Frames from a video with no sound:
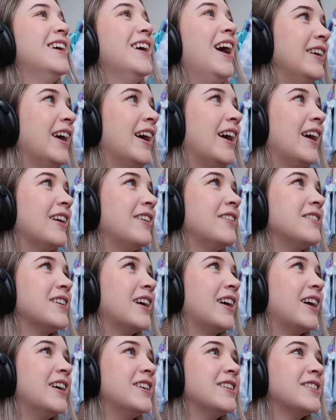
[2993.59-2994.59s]
Yeah, because
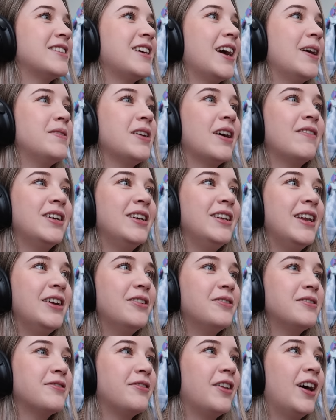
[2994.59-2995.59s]
like I just kept having
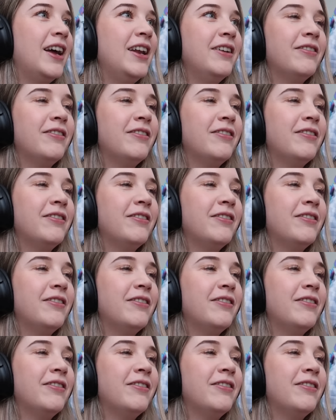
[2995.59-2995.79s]
needles flying